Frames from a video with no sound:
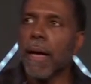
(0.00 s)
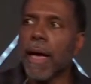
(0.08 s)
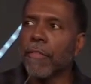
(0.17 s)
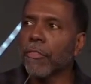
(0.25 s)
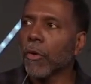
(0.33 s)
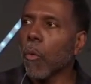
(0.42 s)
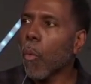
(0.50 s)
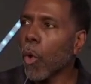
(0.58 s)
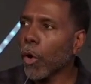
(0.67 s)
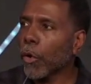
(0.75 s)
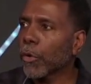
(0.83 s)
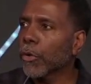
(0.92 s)
and the
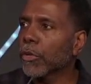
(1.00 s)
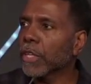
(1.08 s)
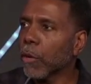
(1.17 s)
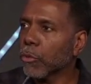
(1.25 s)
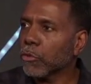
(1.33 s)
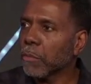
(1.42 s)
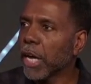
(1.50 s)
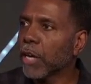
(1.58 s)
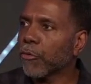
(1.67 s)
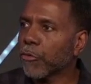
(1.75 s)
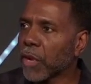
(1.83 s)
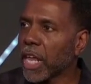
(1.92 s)
word that was
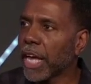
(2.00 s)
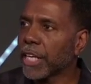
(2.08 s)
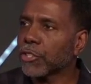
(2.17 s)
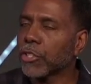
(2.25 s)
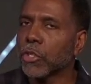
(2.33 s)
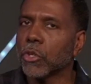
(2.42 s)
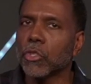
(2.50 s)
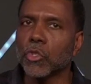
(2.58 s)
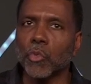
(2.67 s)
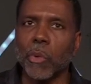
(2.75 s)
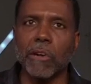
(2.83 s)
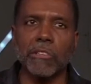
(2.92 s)
made flesh
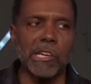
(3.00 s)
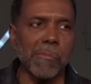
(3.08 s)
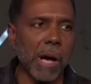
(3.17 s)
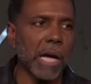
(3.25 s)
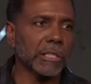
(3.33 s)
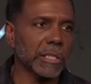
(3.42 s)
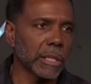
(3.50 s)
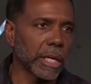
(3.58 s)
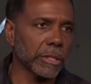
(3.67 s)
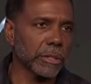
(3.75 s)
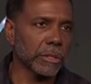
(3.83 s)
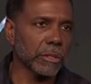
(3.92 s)
dwelt amongst
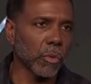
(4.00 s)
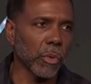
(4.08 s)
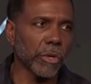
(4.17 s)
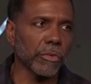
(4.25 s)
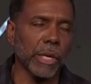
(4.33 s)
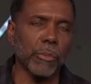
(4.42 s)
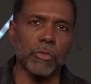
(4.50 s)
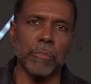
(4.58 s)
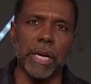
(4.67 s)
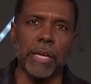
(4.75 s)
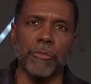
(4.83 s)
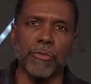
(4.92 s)
us. The word that was
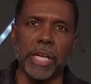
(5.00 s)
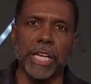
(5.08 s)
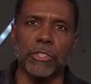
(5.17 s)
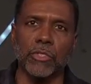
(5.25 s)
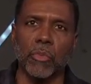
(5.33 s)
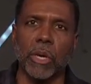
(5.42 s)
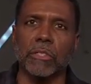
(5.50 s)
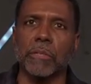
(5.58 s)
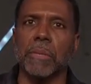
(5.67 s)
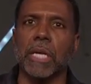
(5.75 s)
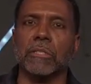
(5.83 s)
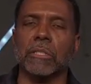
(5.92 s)
made flesh dwelt
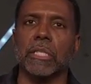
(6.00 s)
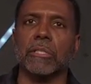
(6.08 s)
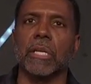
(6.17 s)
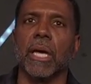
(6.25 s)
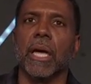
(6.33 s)
amongst us.